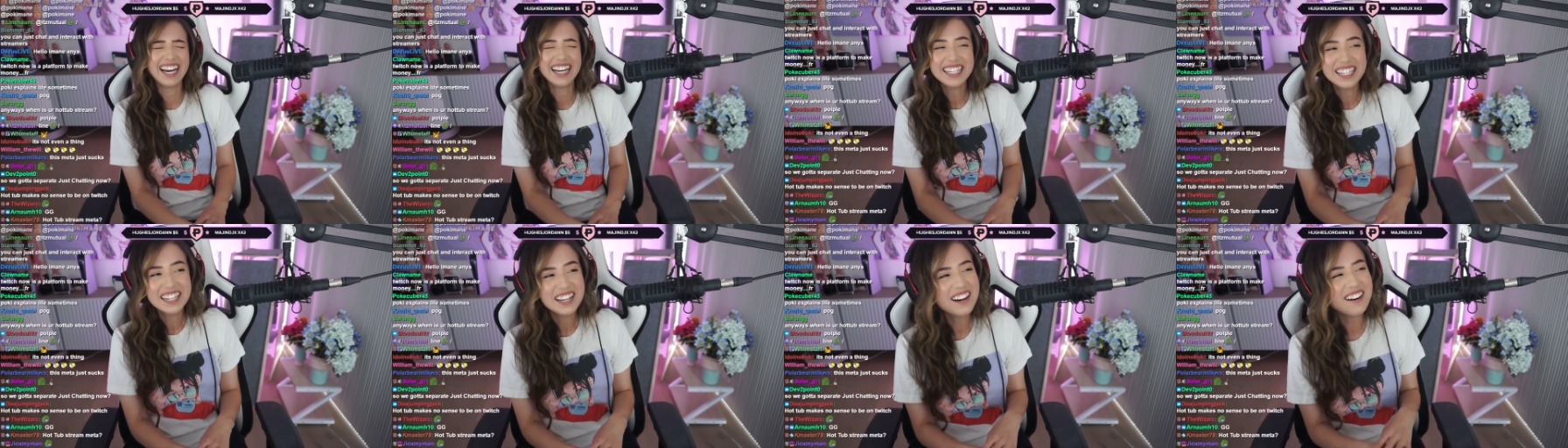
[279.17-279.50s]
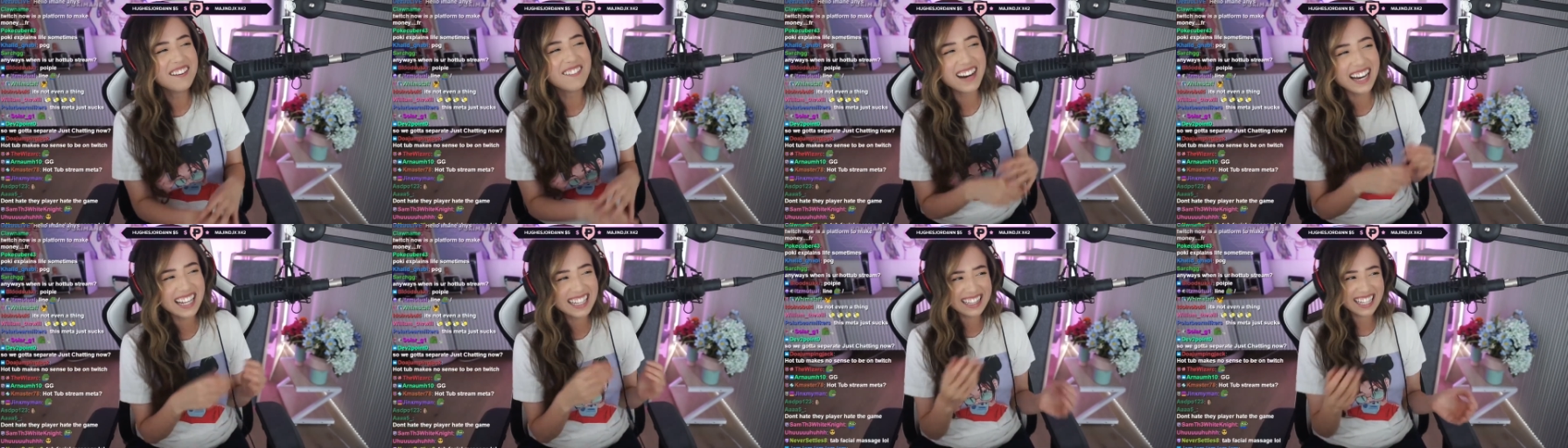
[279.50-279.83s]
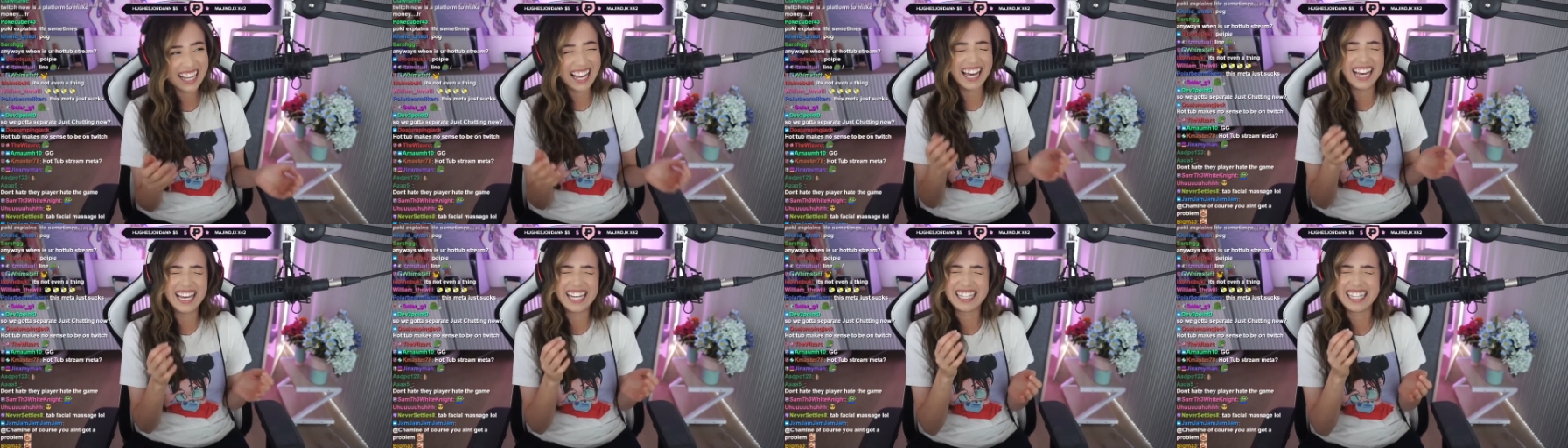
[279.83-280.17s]

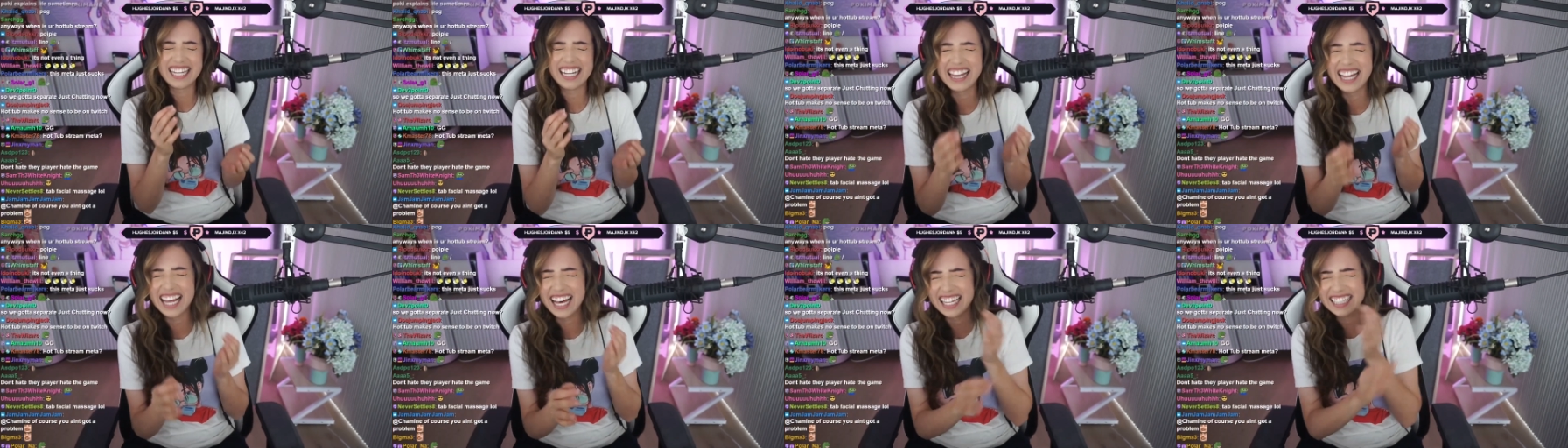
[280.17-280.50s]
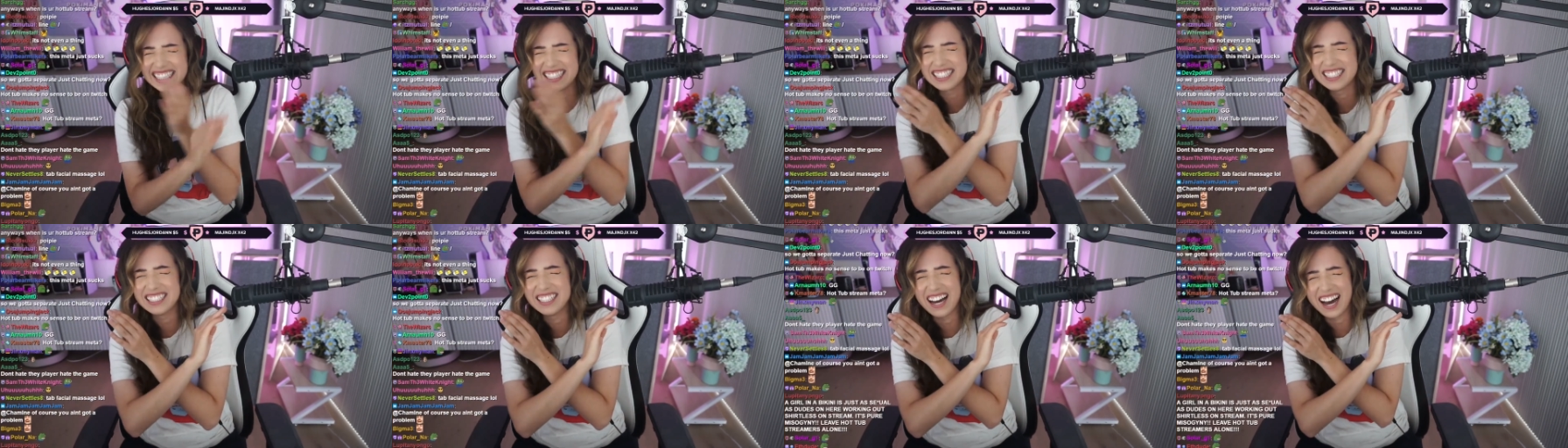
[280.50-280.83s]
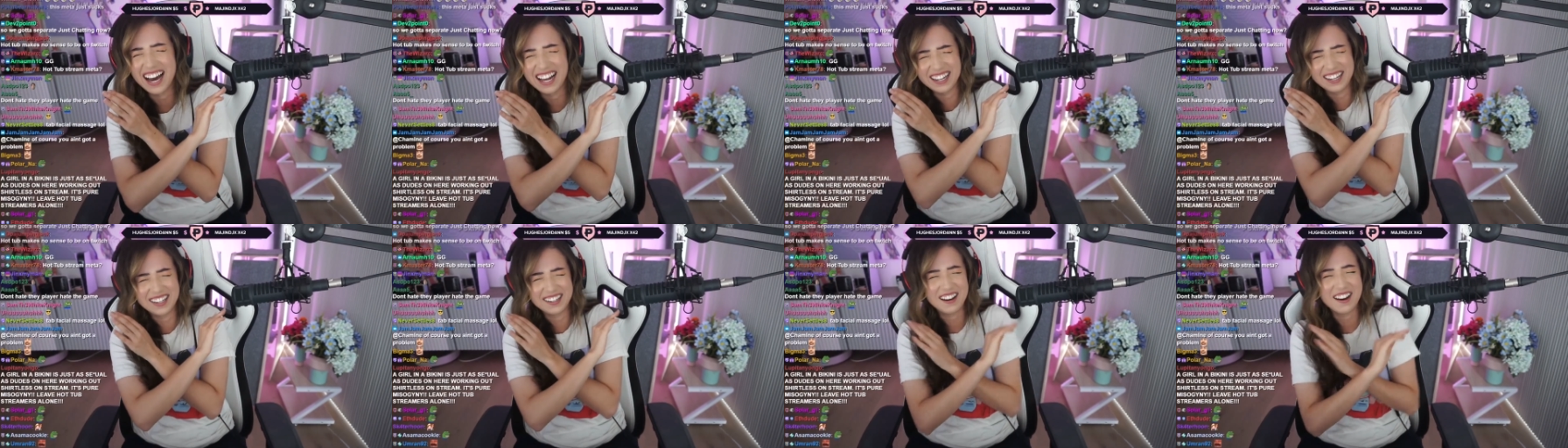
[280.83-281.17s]
When like, that's
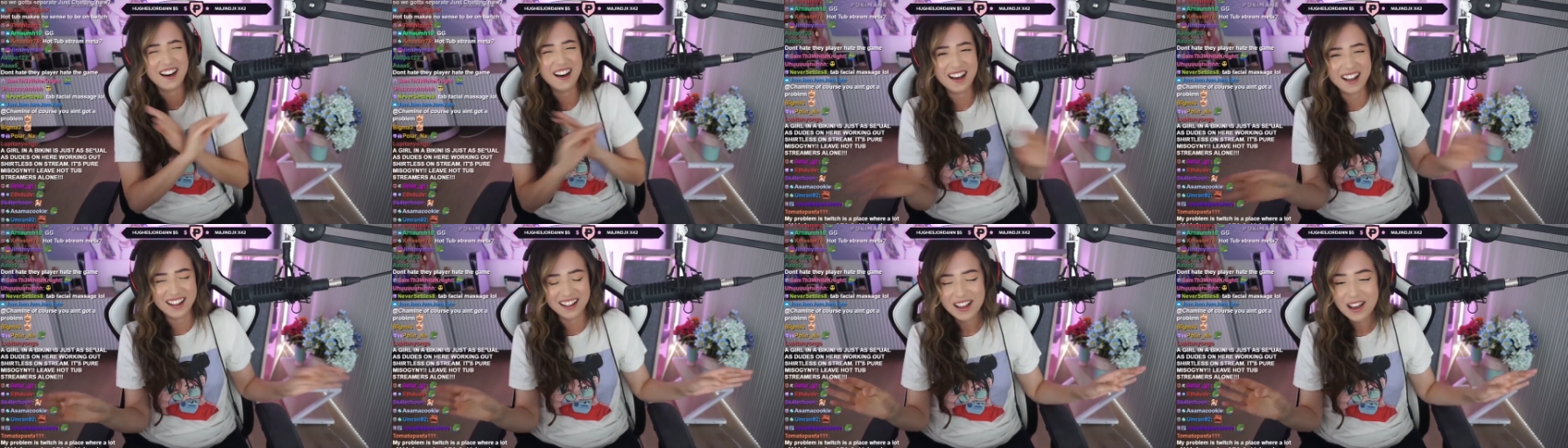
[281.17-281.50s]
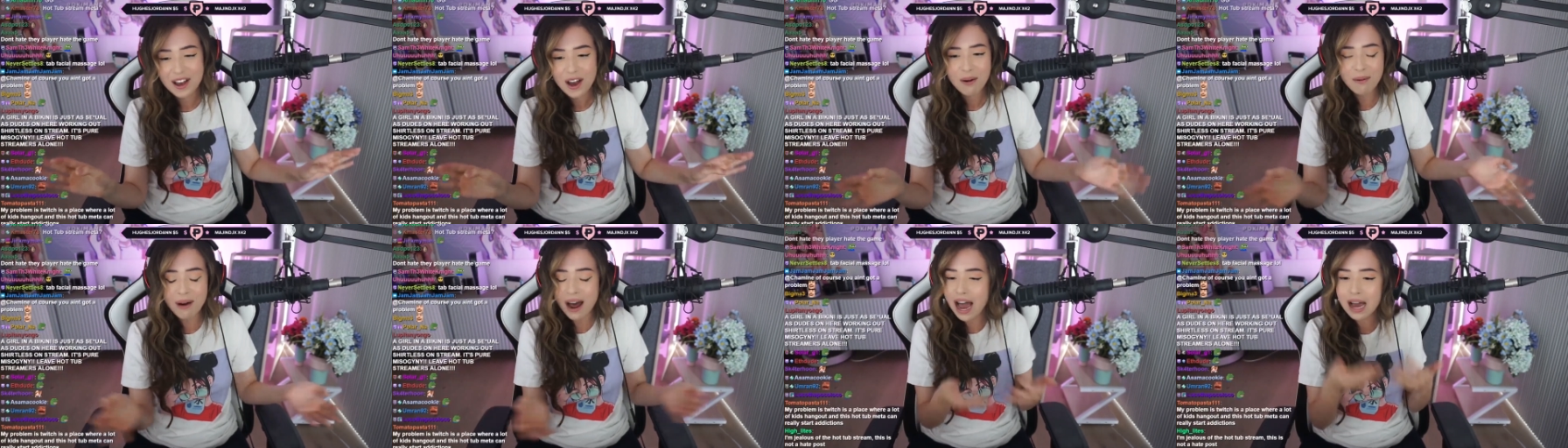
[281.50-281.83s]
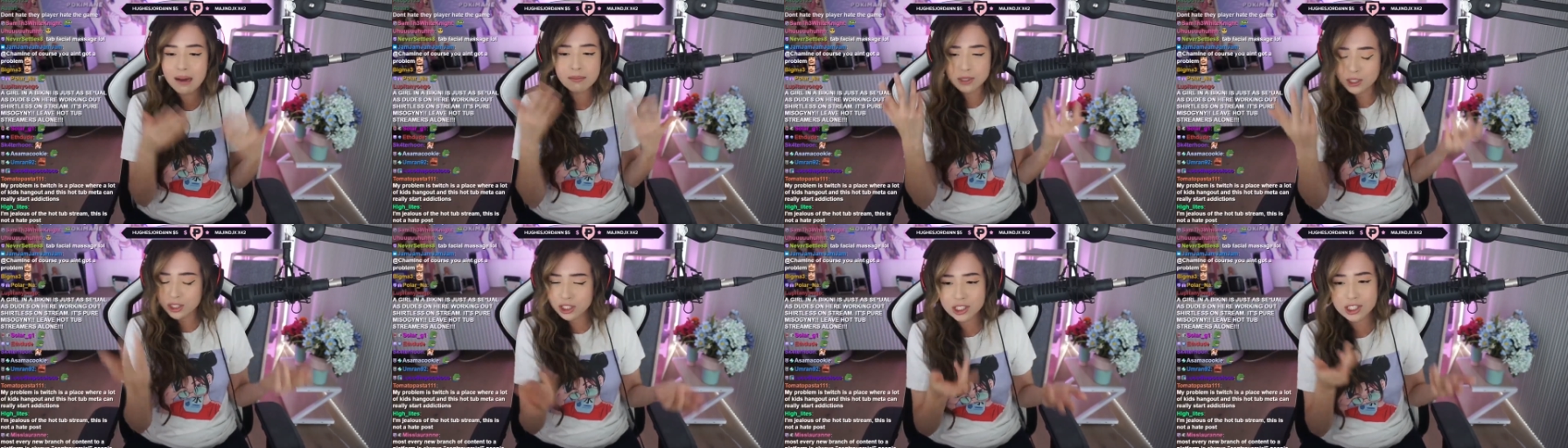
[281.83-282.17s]
not at all. Well,
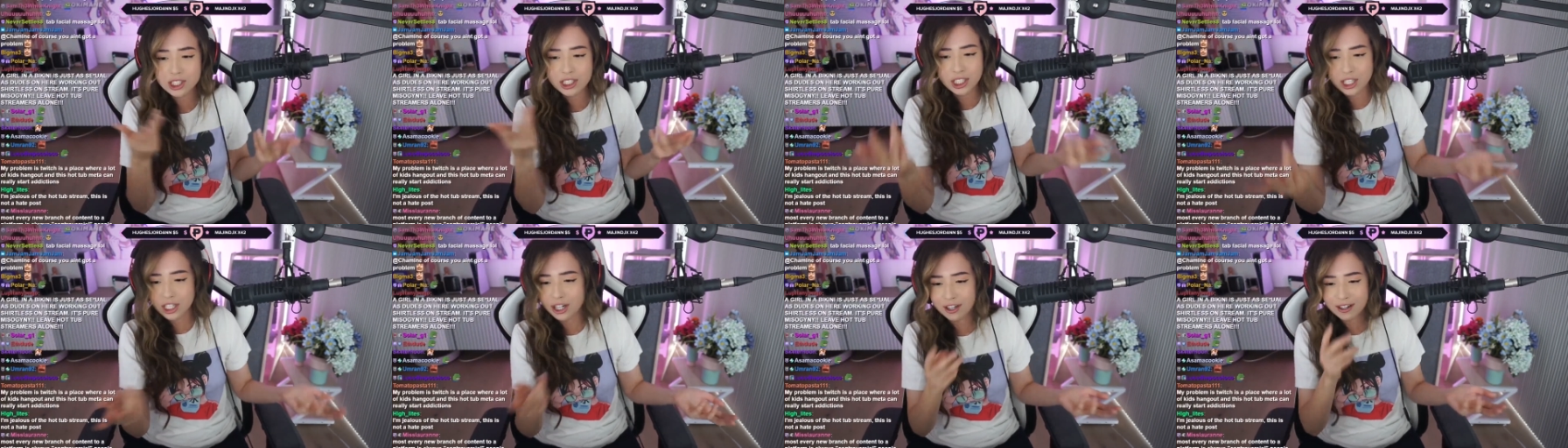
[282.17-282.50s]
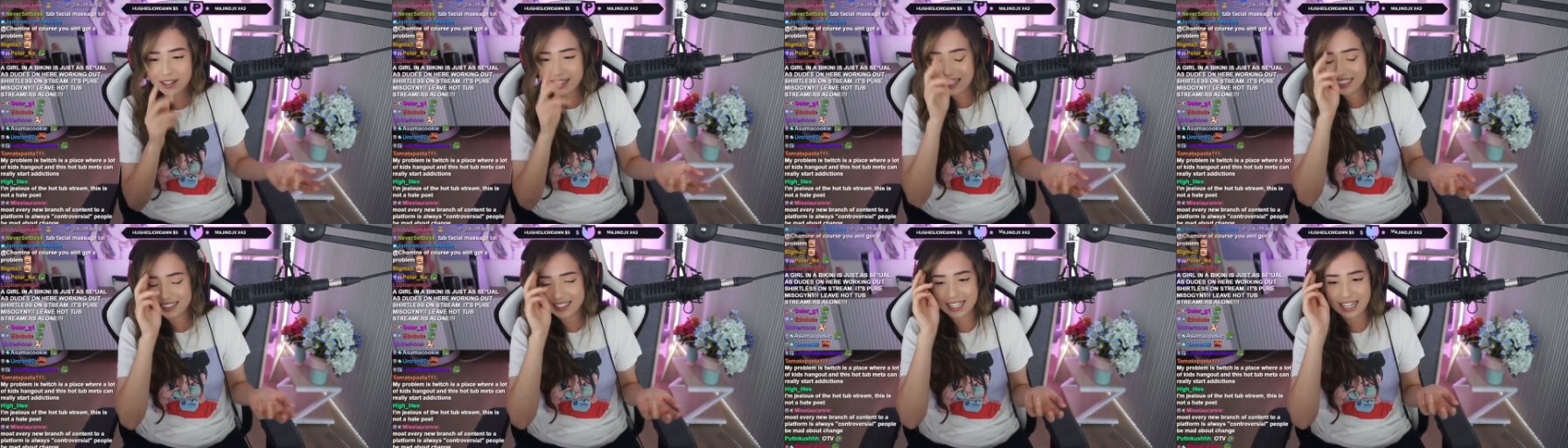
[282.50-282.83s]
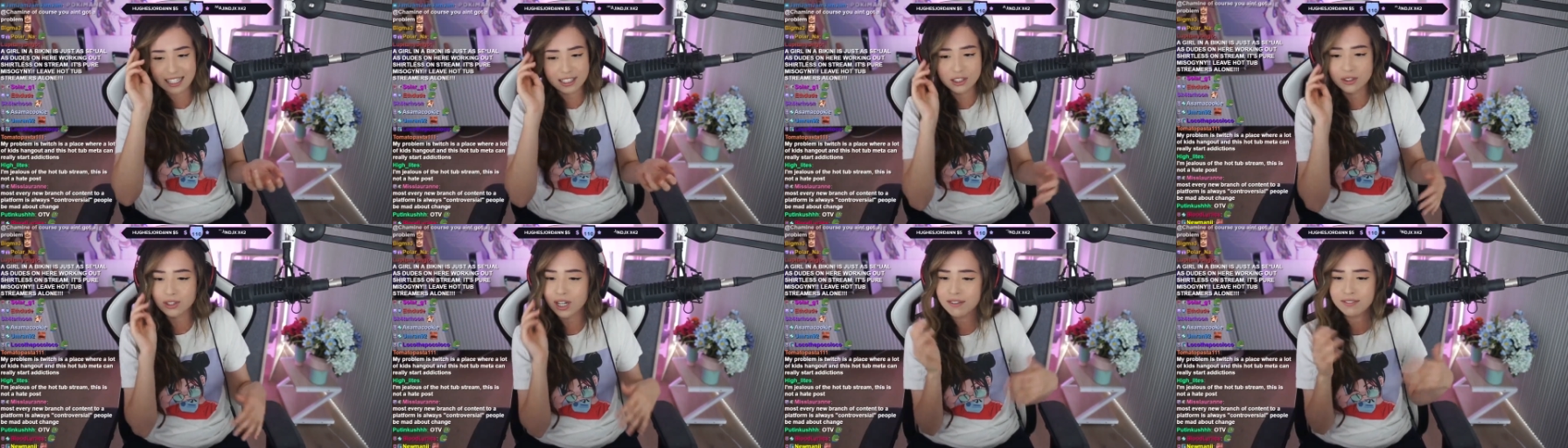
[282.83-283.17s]
I'm just curious,
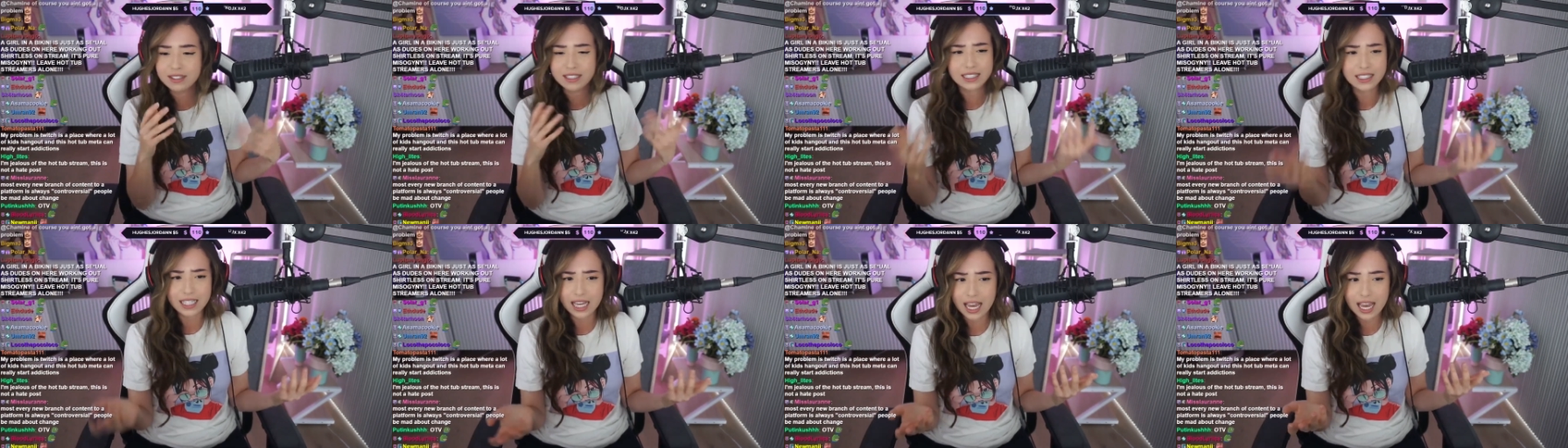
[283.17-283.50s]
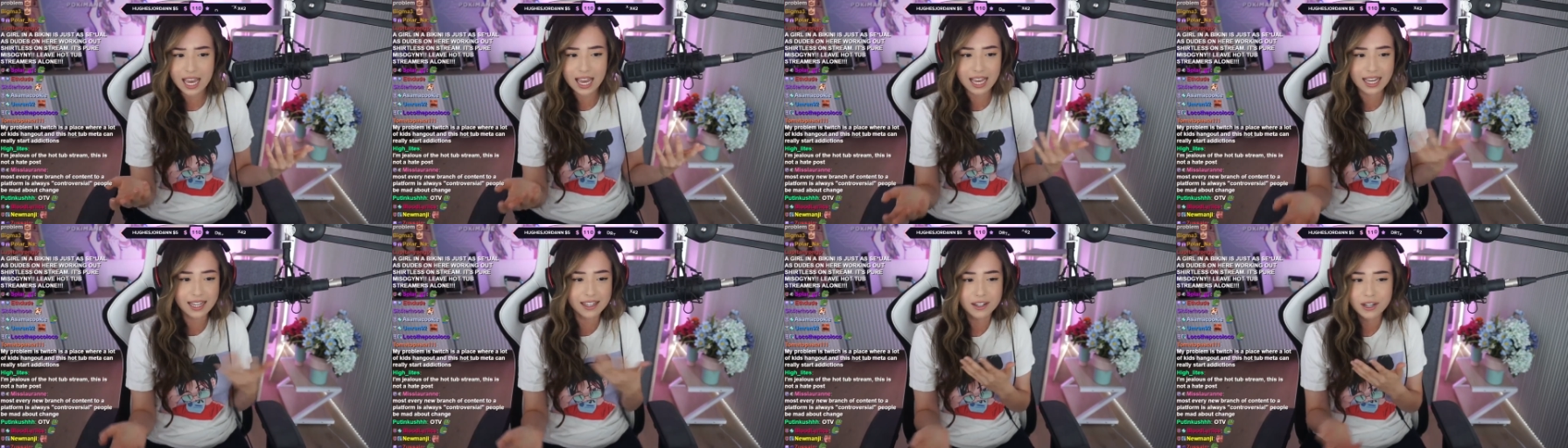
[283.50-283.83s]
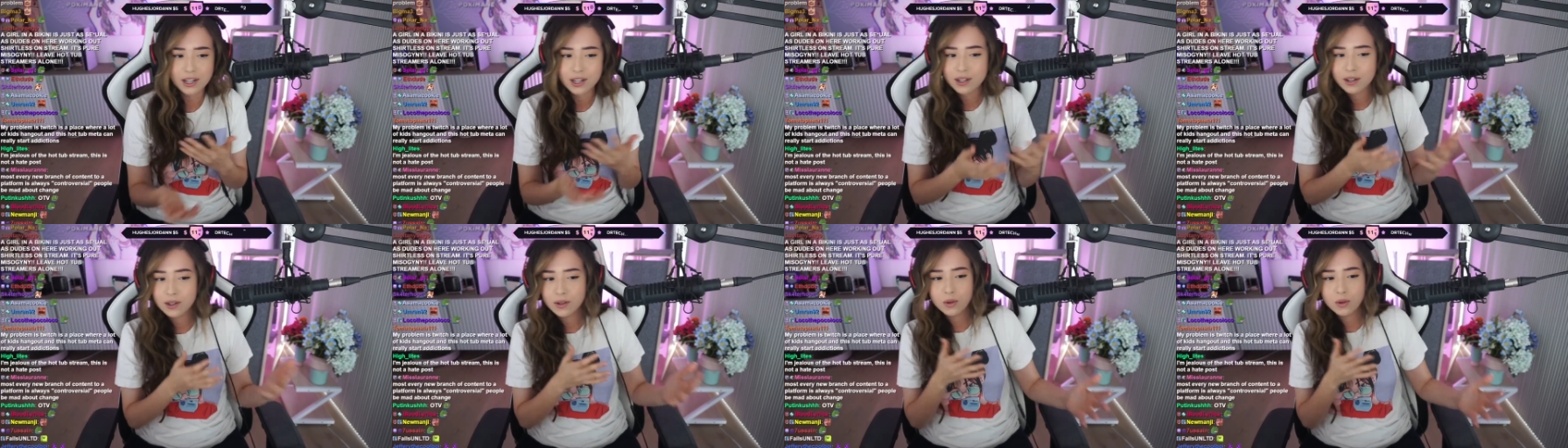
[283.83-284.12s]
like, do you have a take?